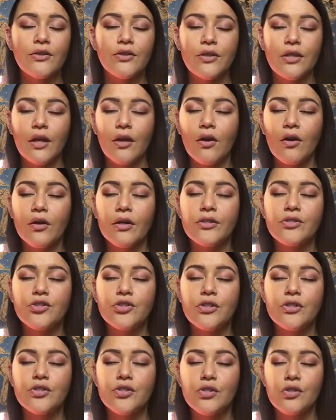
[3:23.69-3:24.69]
There is
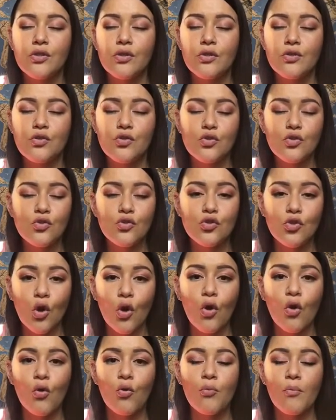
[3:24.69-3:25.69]
just
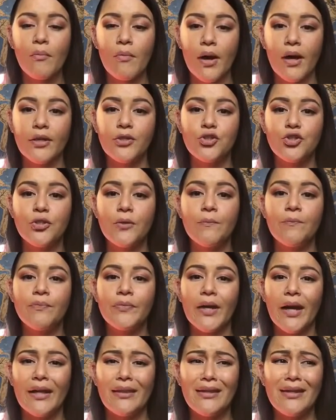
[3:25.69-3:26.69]
so much.
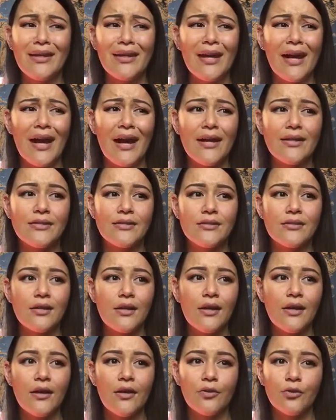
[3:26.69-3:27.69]
I think it has
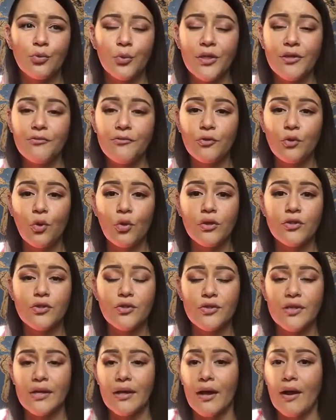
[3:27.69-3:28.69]
3 floors.
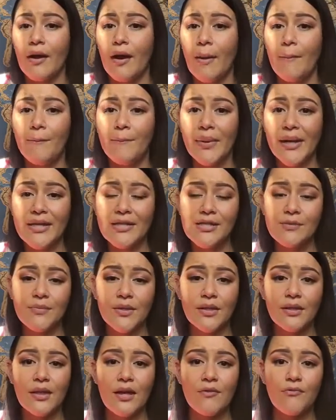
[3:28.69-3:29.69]
There's a
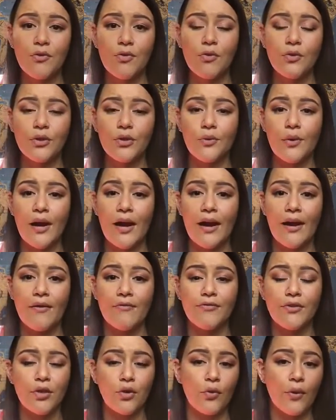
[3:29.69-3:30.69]
basement level. You
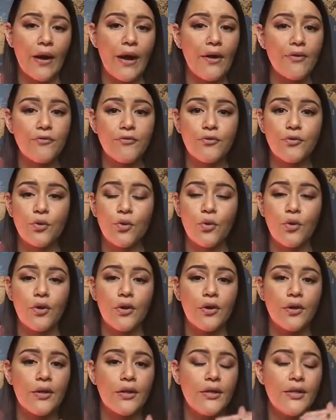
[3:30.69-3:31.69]
have the ground
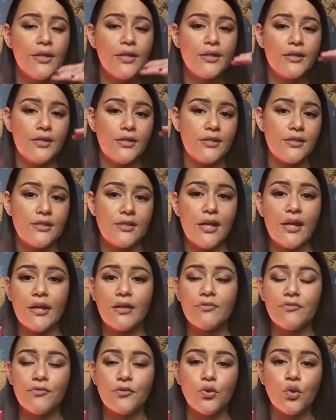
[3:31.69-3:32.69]
floor, the
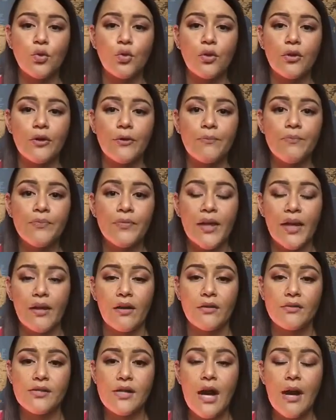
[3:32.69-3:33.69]
second floor, and
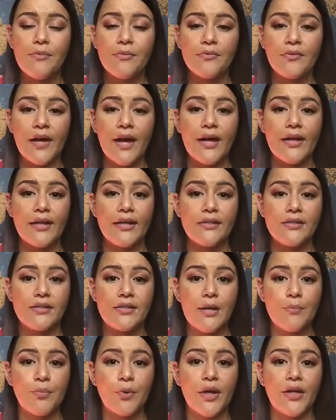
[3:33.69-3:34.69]
on top of that, it's
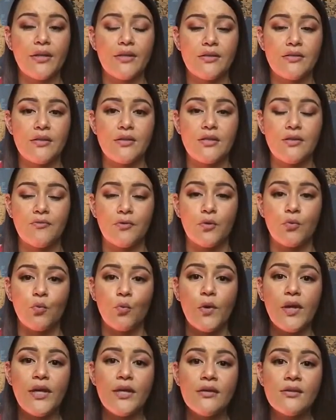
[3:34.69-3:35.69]
separated into different
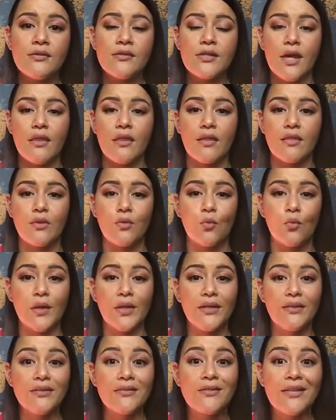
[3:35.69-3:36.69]
wings, and then the
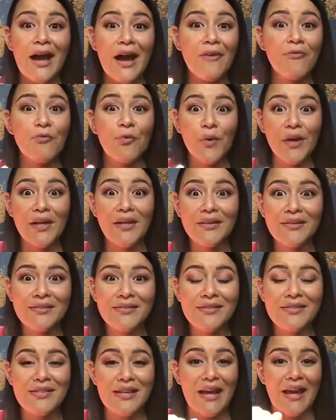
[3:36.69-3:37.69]
wings have
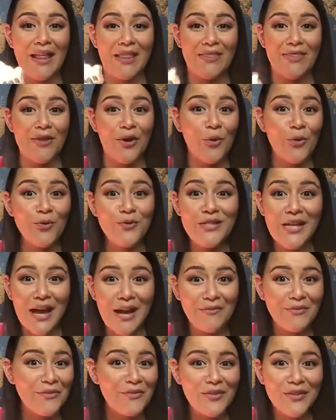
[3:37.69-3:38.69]
wings, and those
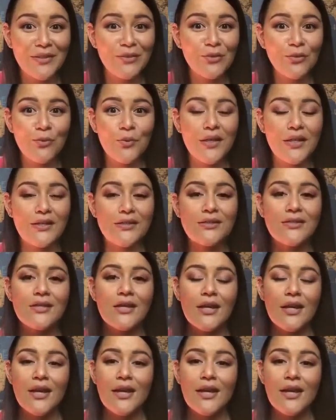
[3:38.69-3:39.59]
have even little wings.